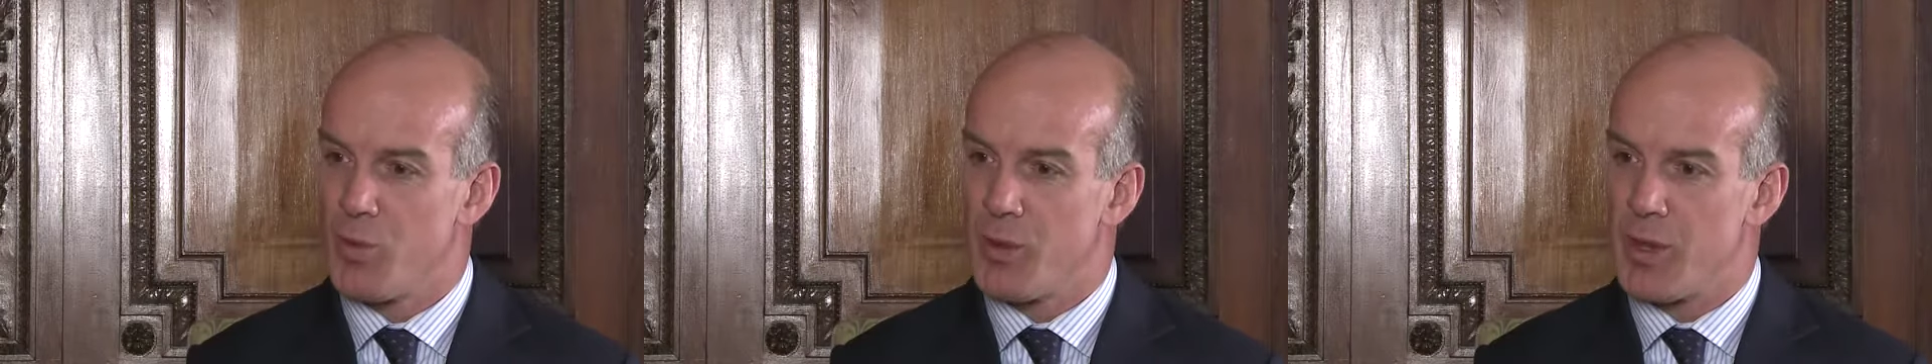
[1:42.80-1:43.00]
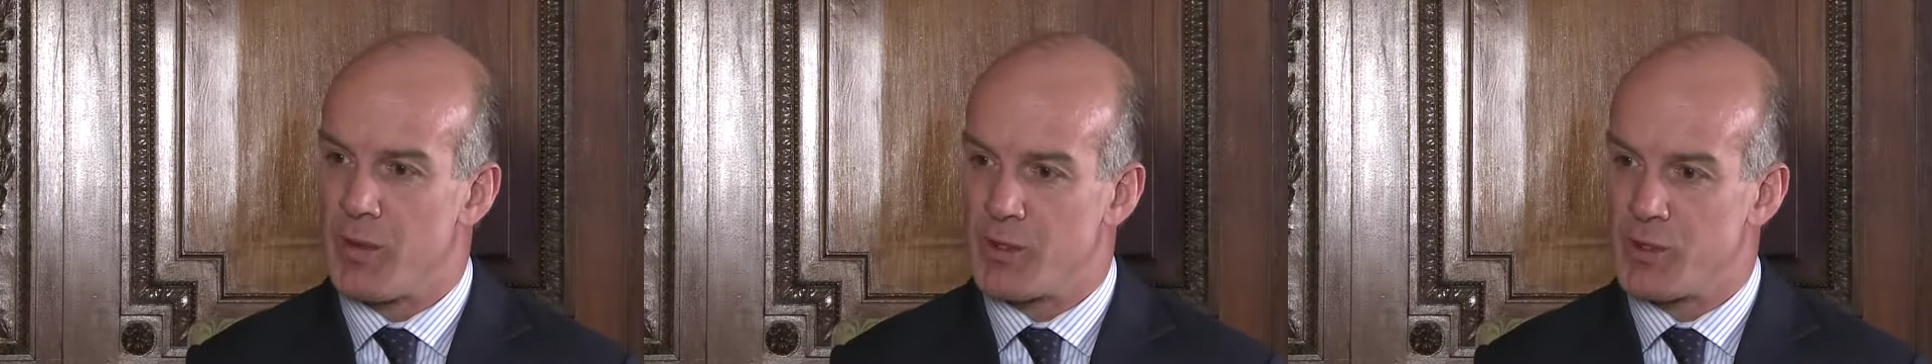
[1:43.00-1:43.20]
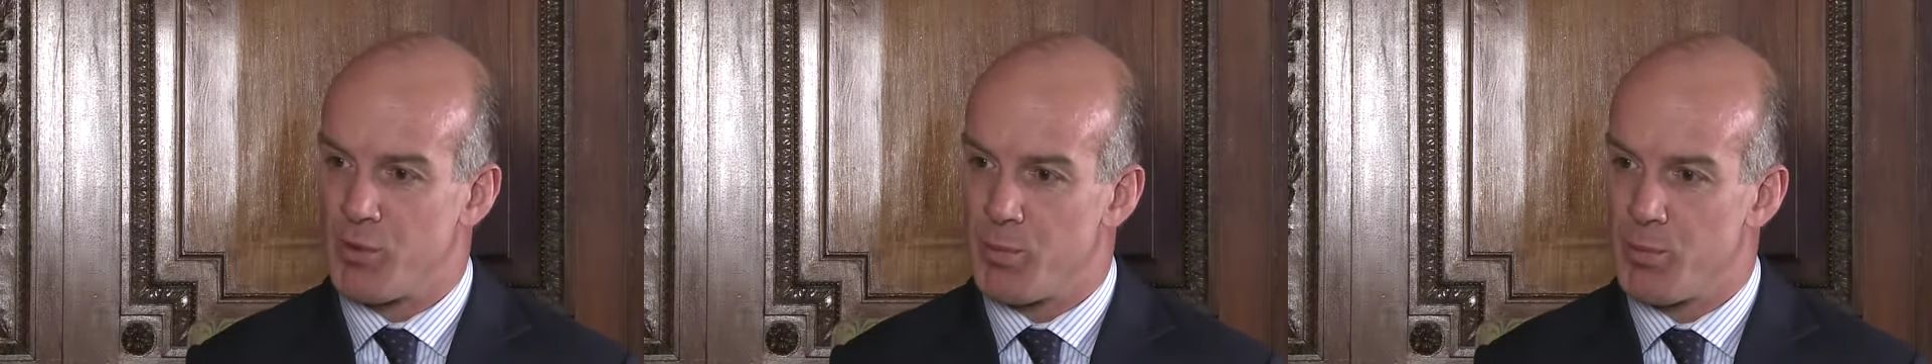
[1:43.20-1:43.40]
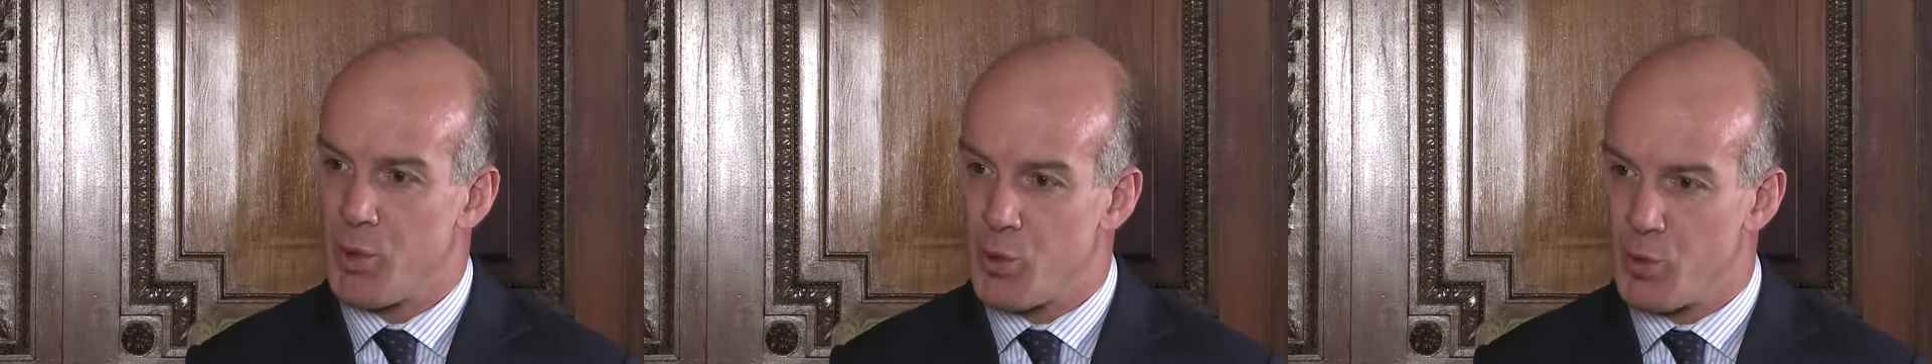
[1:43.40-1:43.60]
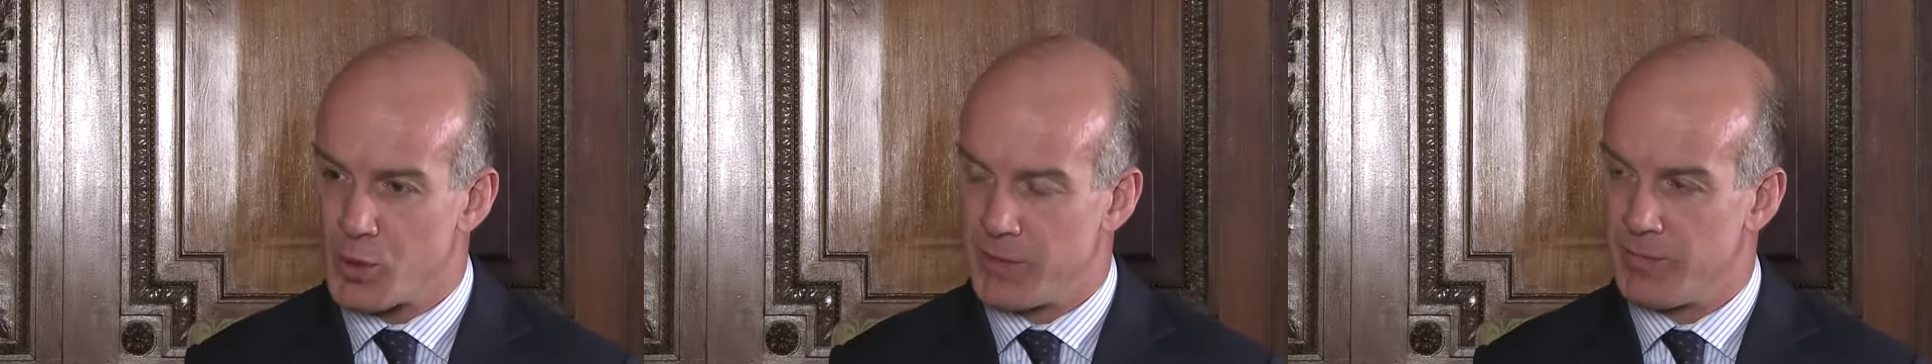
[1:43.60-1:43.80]
there was a
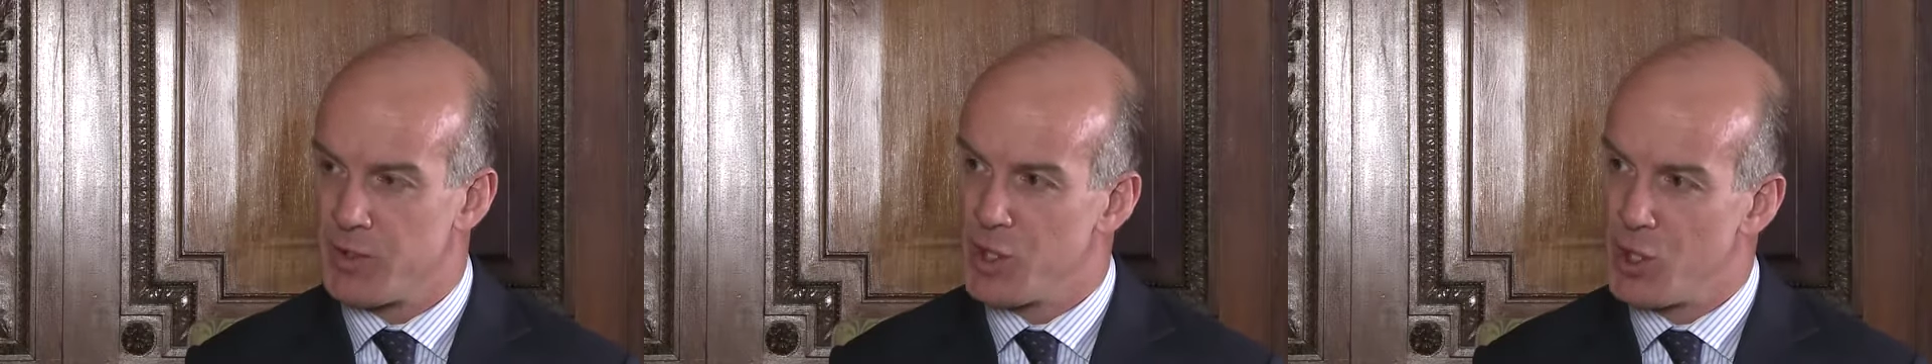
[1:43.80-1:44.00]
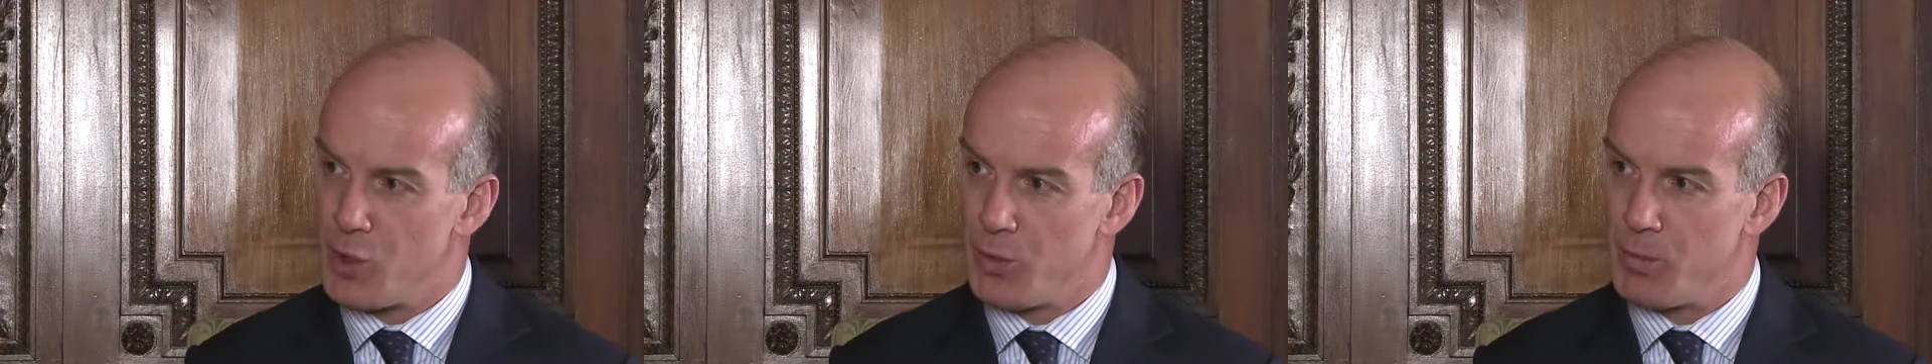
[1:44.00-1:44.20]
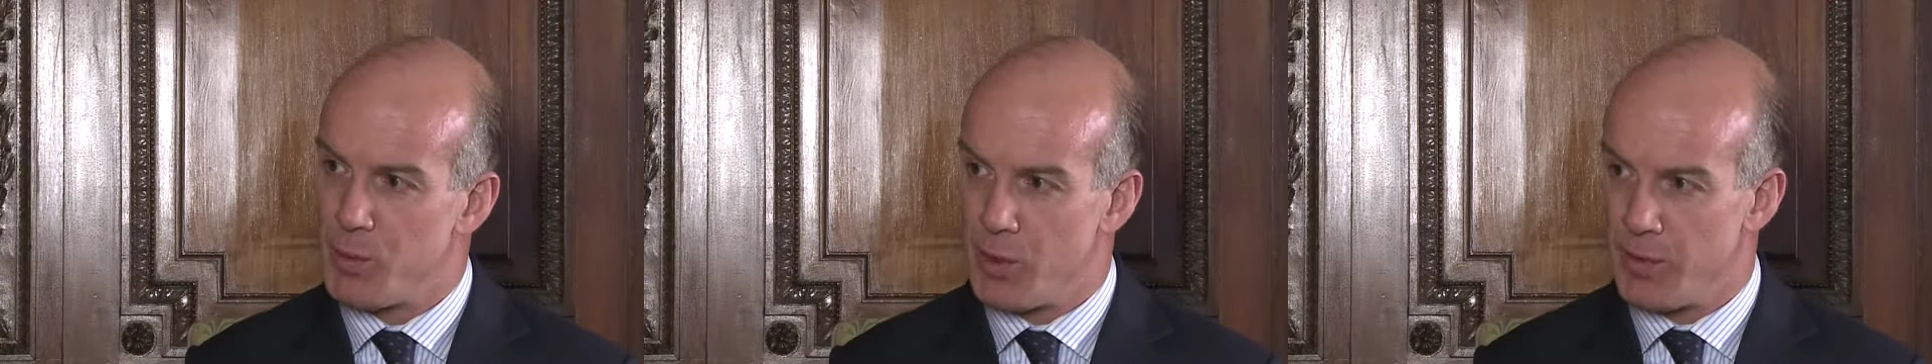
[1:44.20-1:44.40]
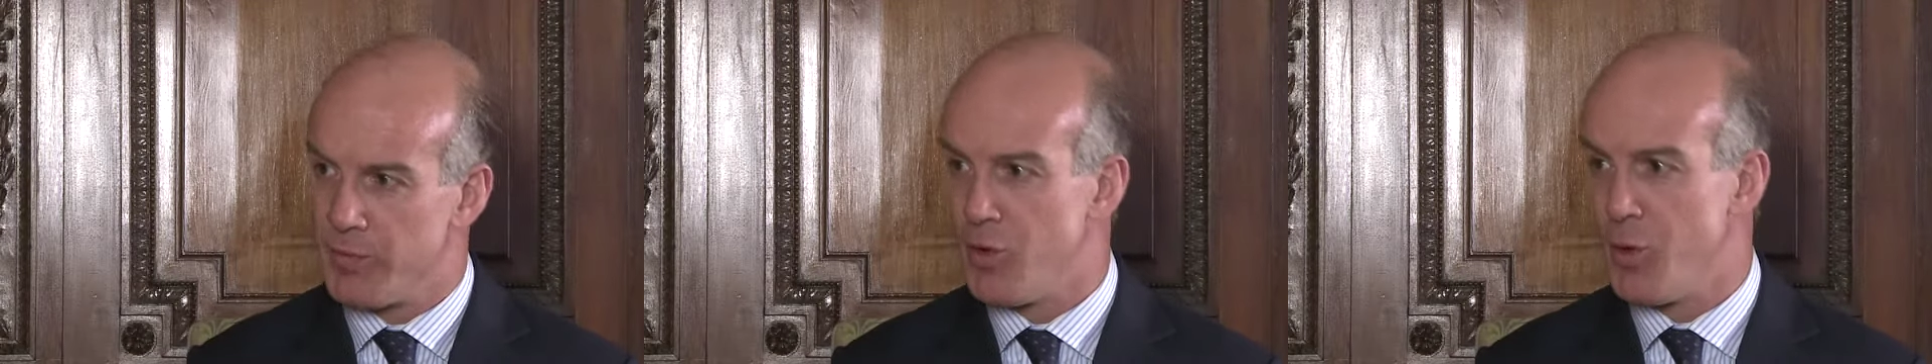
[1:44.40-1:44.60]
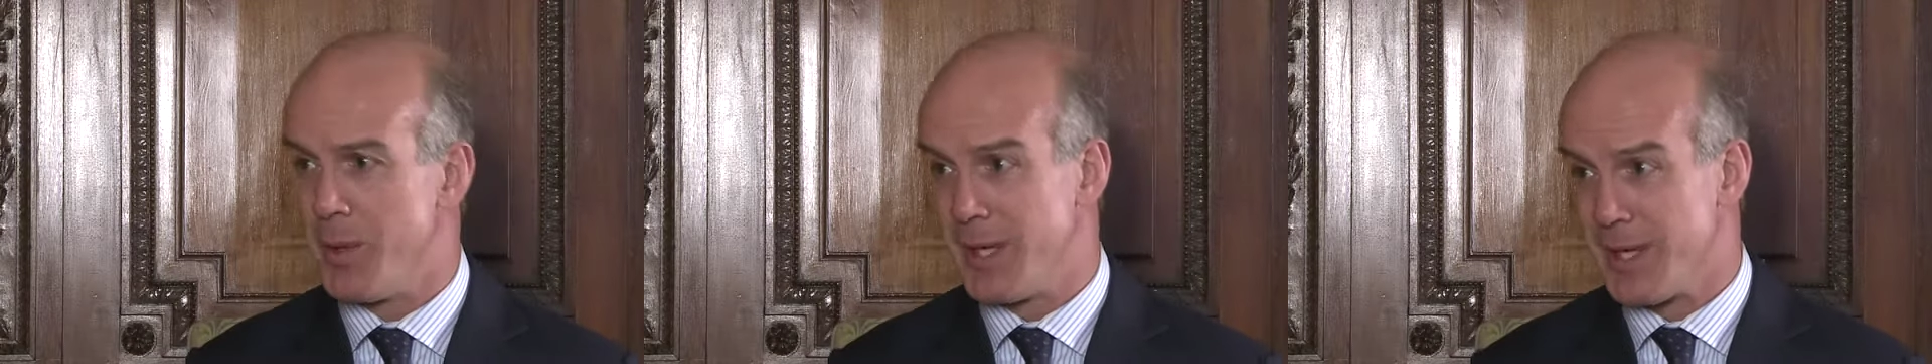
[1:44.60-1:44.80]
report of
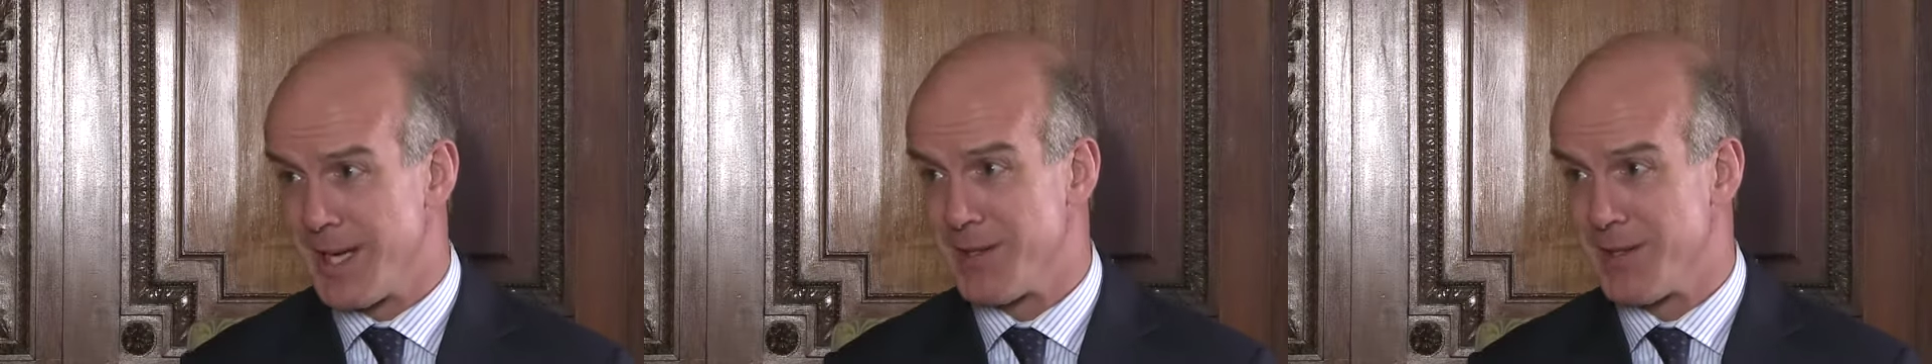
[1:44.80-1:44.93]
2.4 million